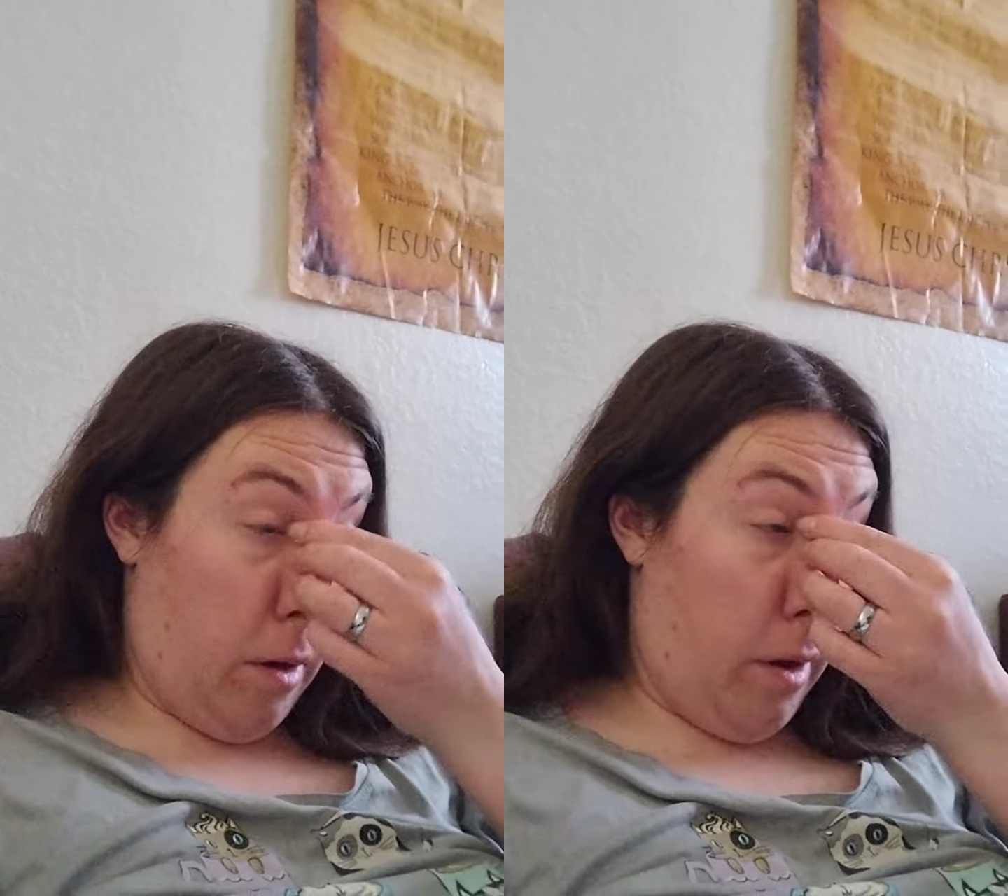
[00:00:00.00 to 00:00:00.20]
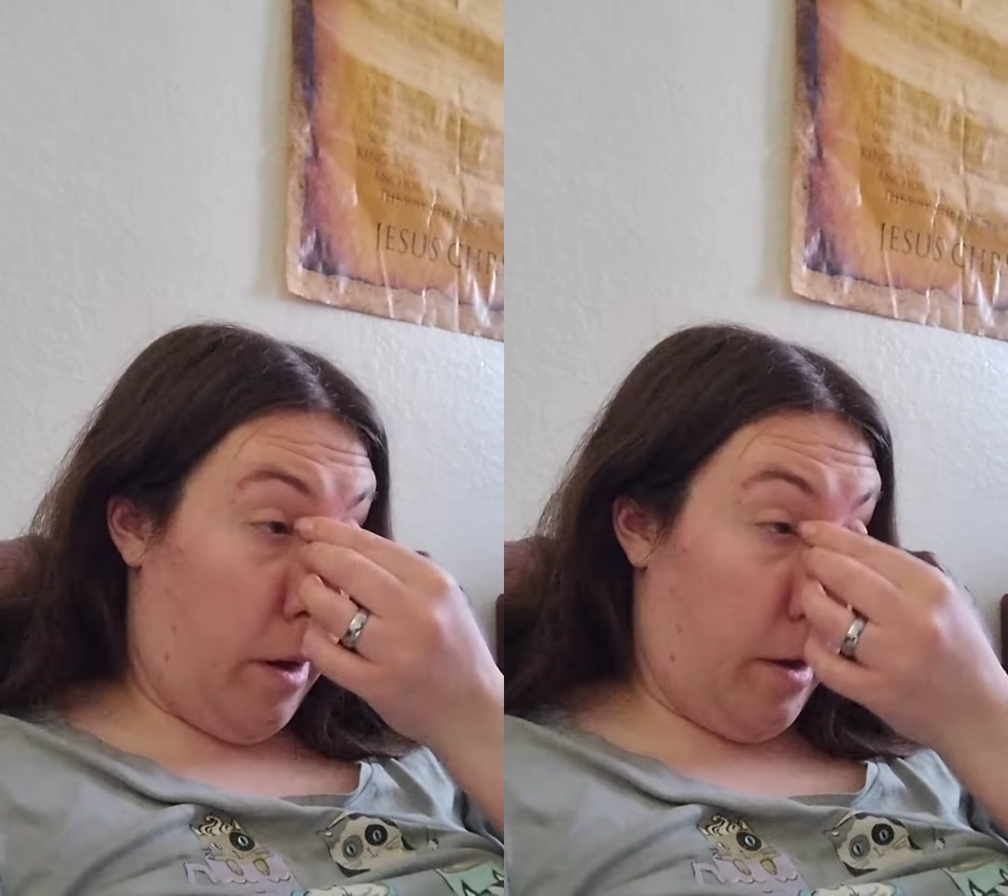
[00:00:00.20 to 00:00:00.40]

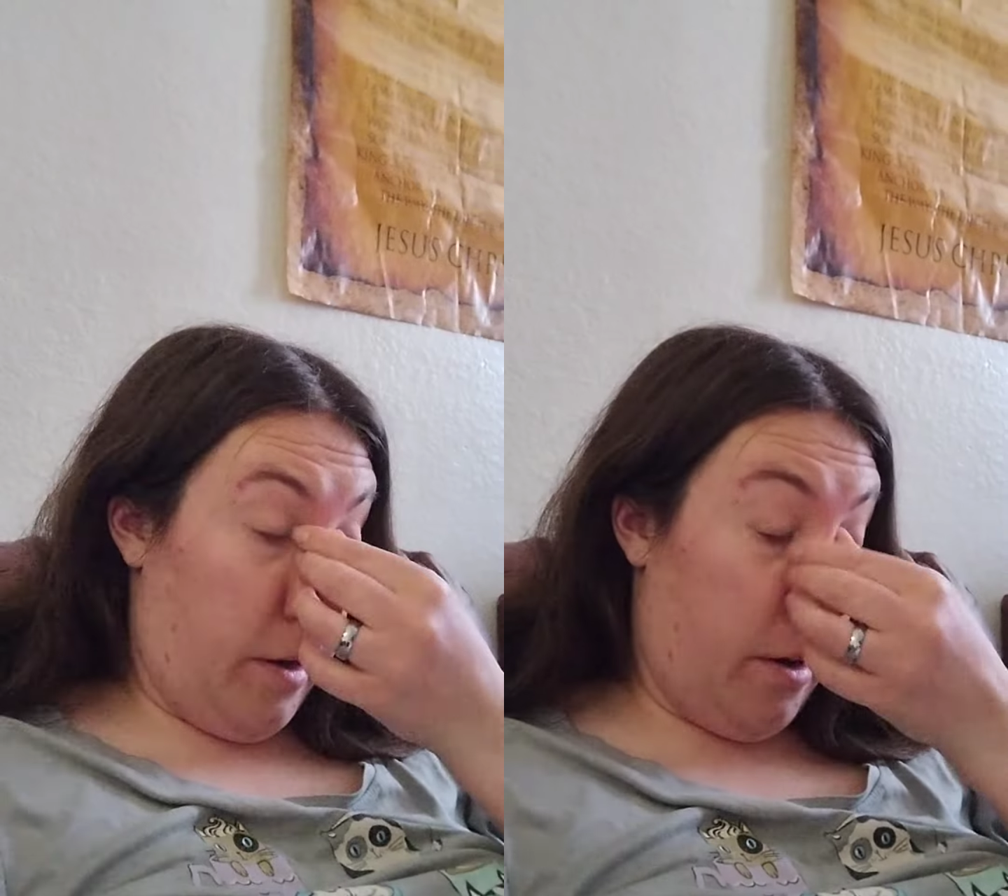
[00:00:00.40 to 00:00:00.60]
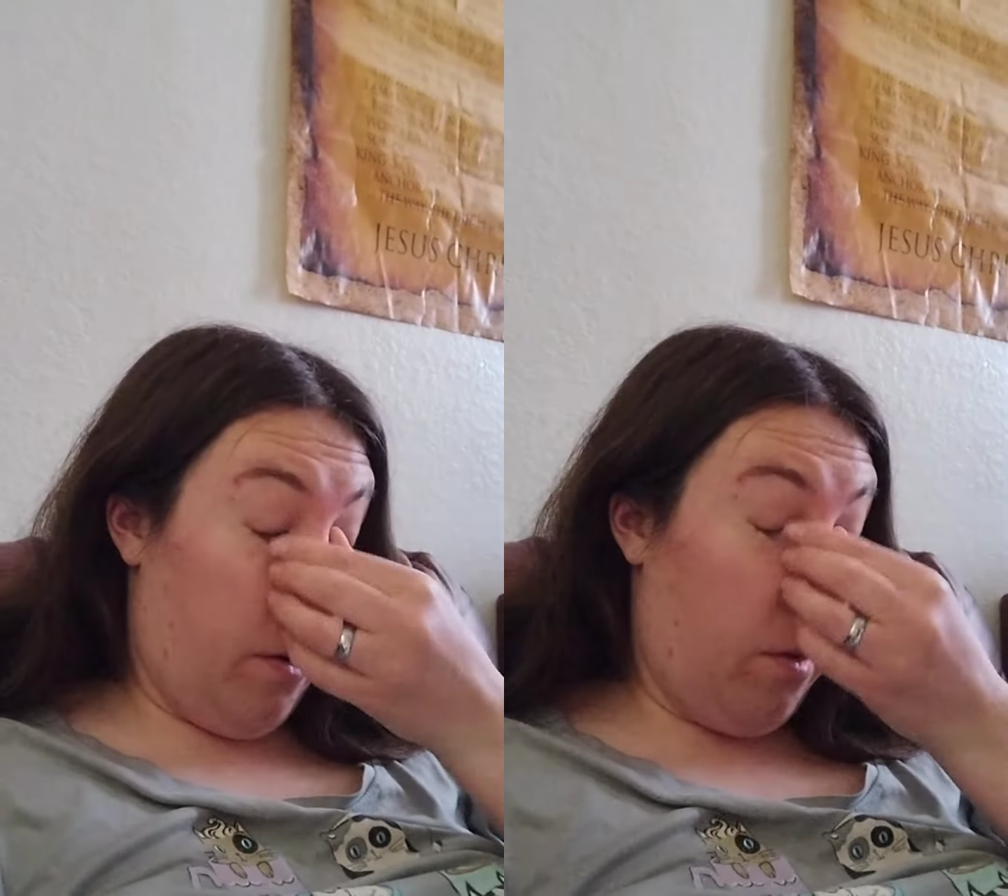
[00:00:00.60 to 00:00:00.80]

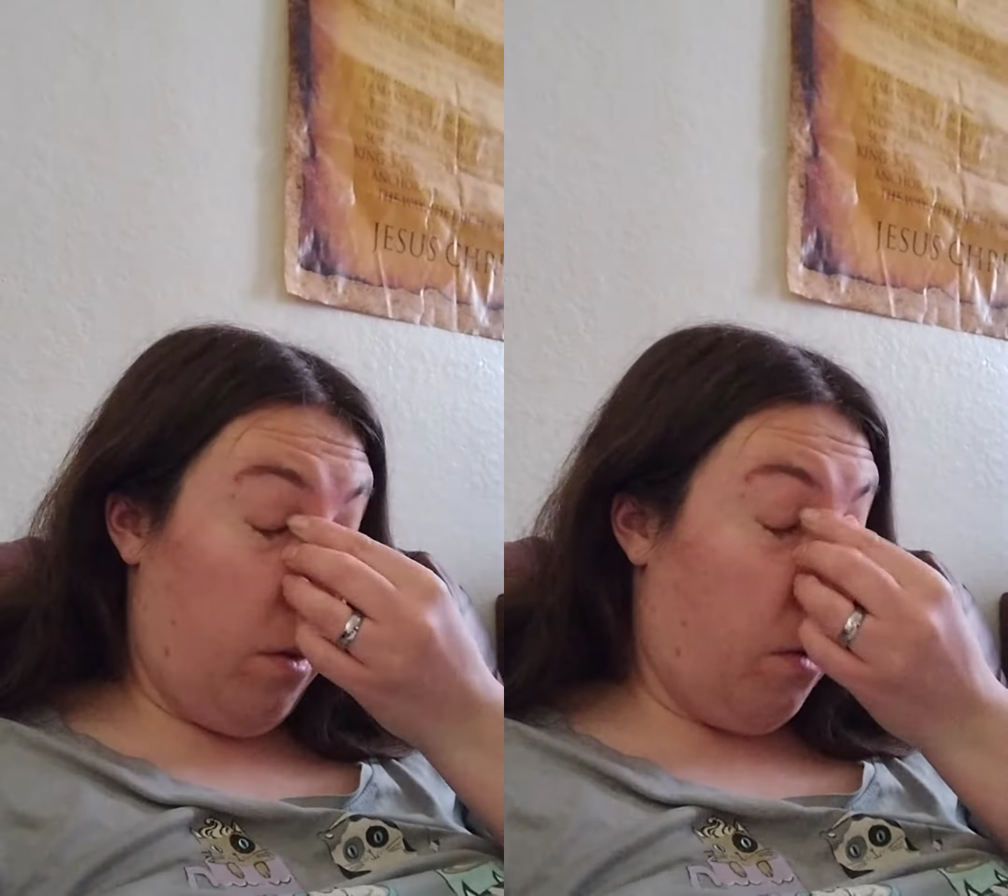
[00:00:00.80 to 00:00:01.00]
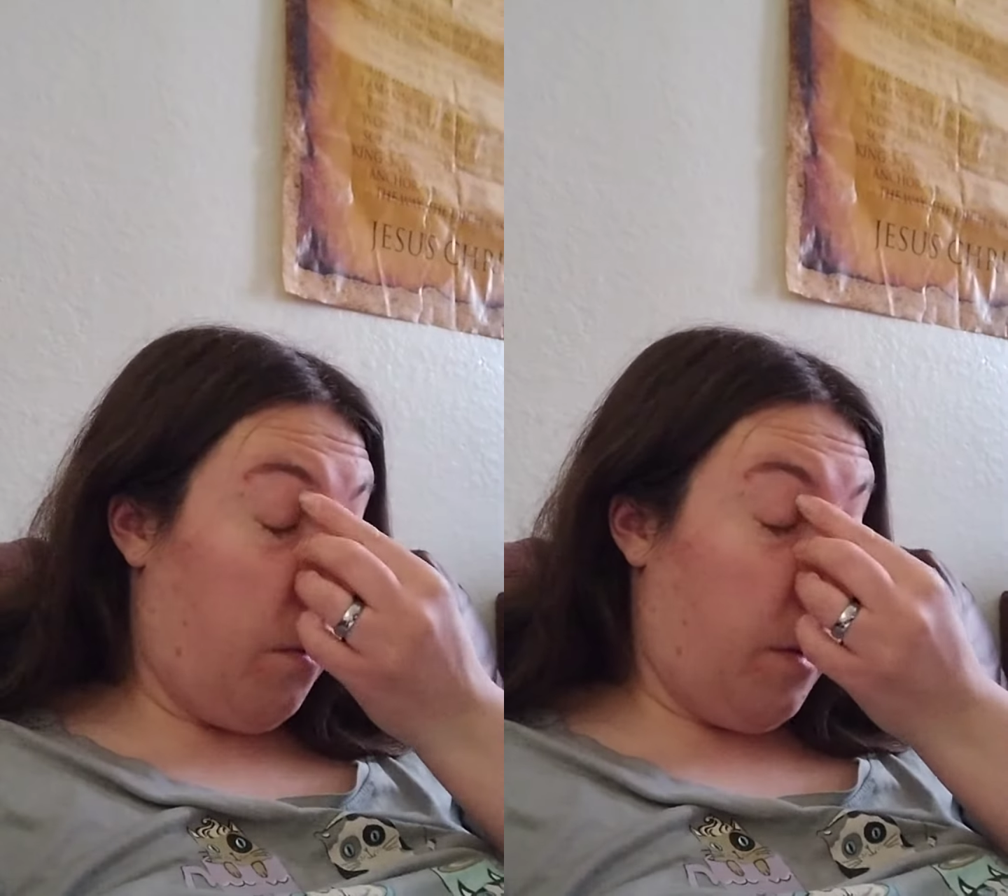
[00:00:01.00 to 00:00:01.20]
I don't
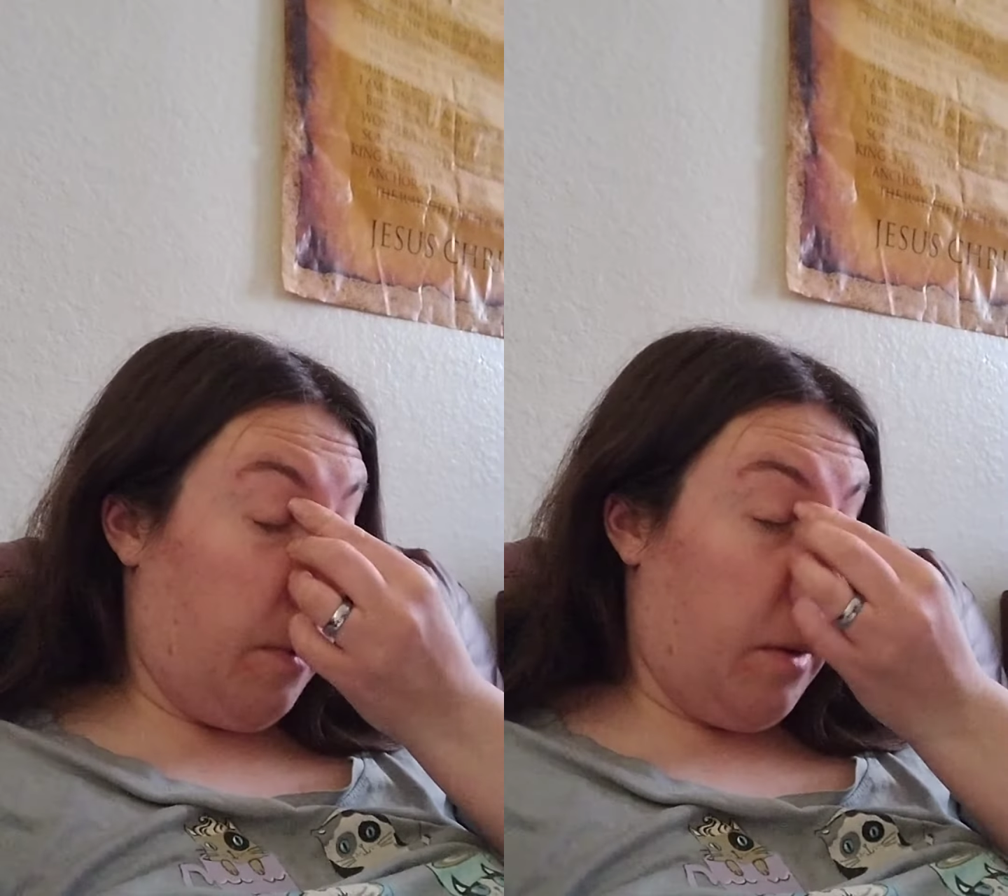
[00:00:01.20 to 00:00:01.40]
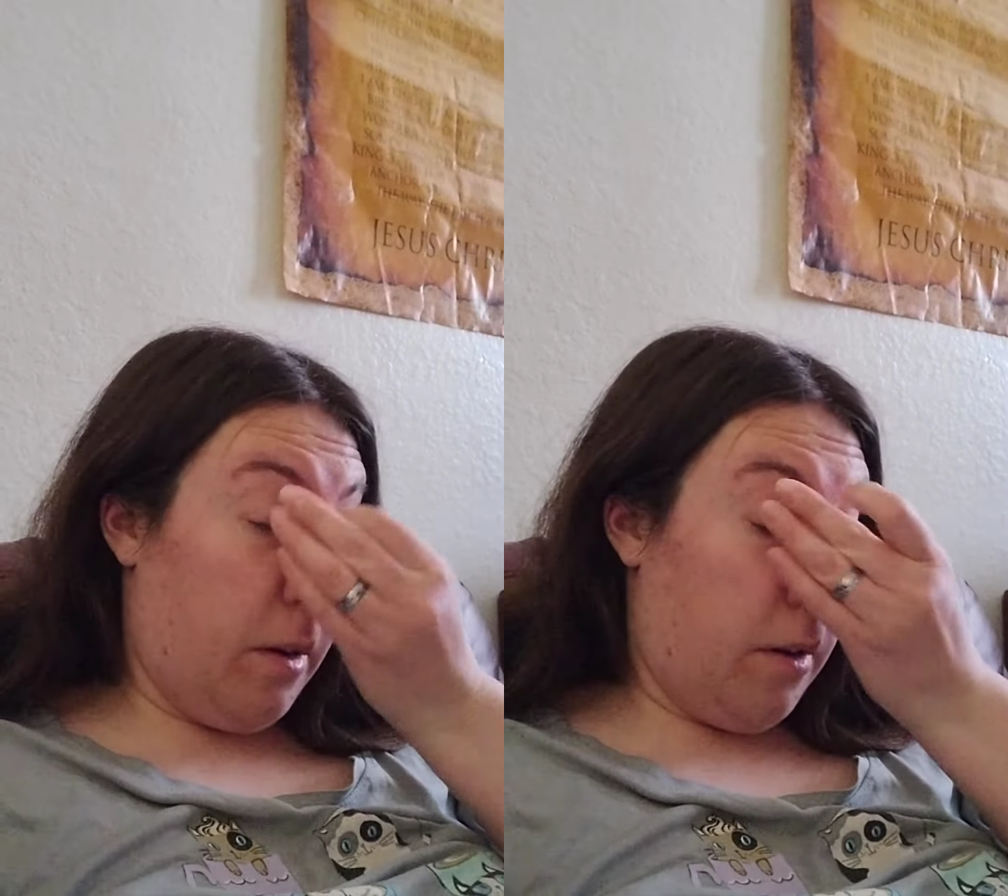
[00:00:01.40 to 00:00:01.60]
know if
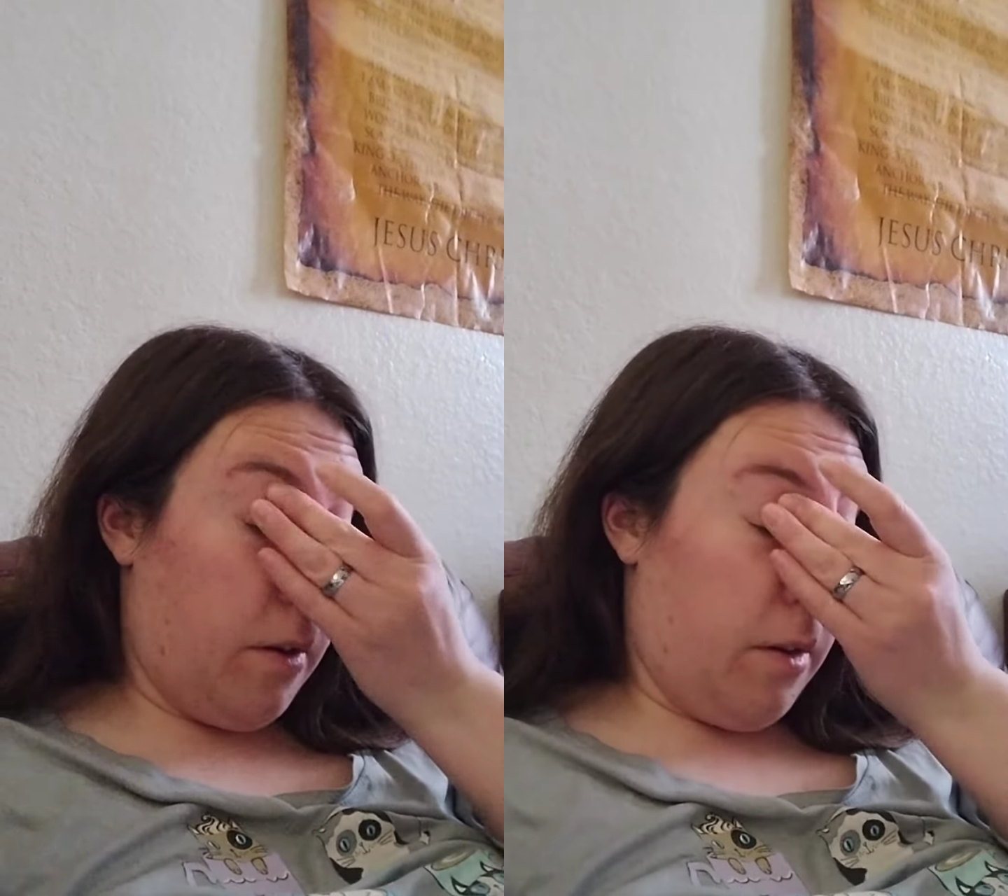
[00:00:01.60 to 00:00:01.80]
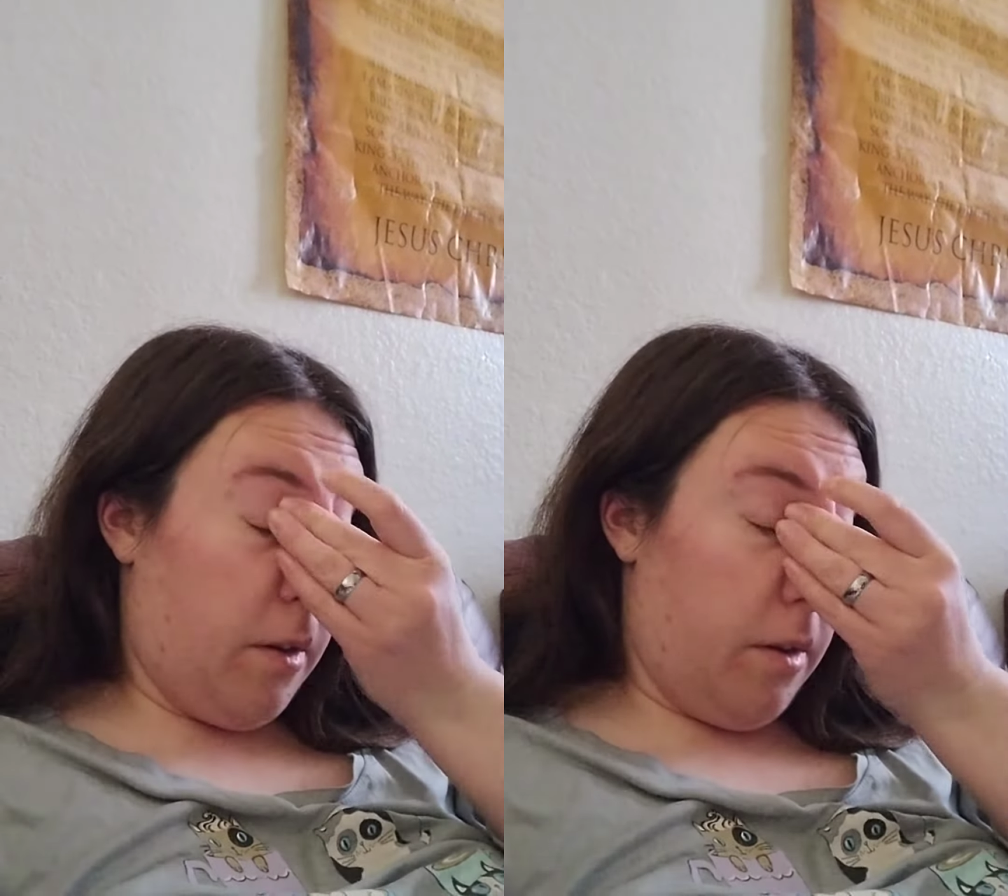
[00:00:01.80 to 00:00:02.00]
I'm
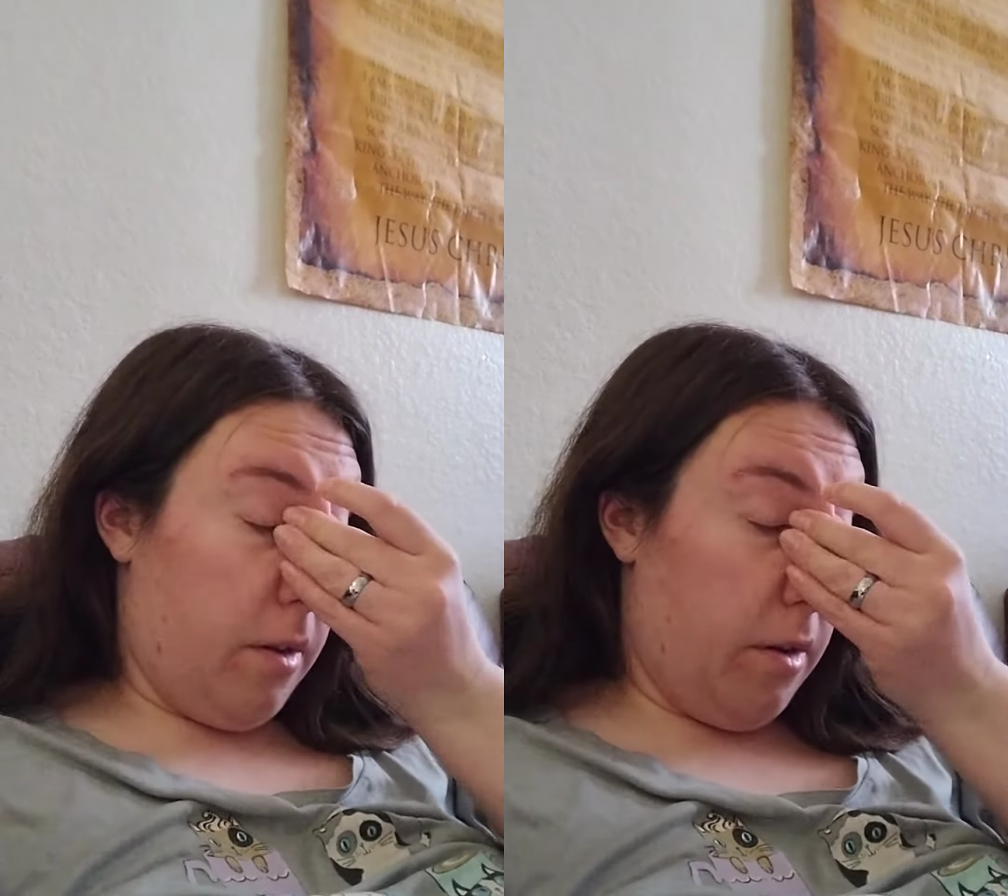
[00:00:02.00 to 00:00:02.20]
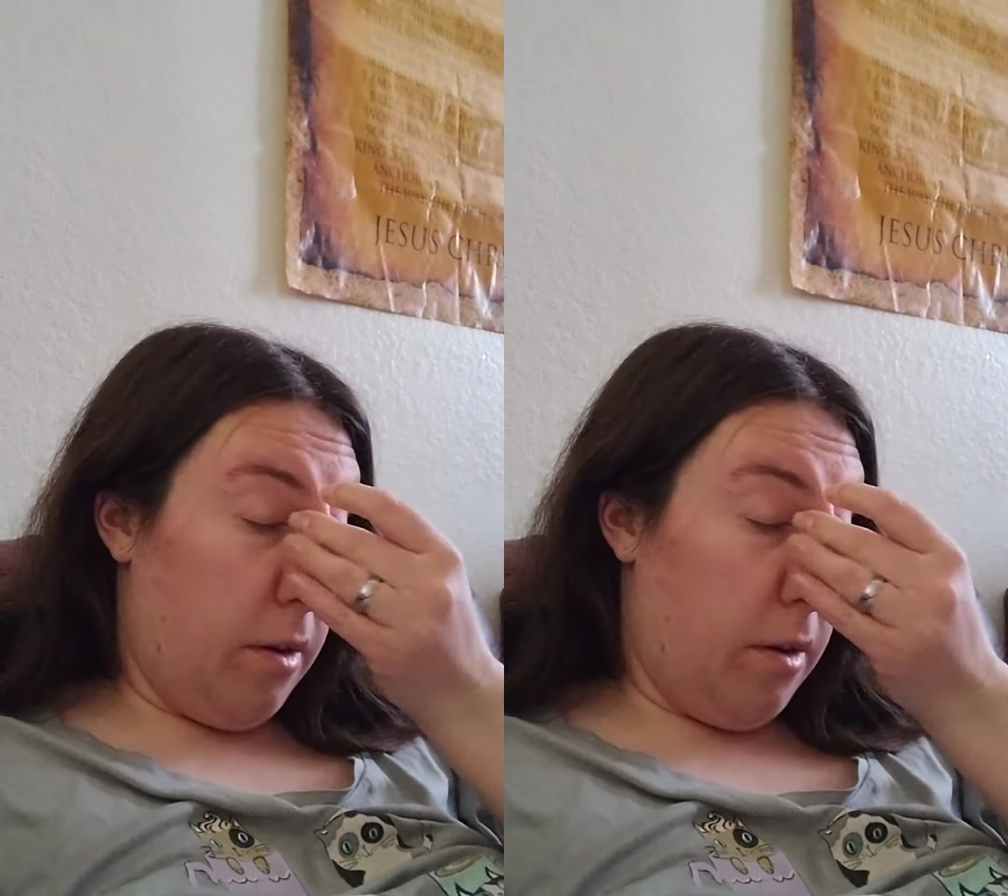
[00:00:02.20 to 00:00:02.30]
gonna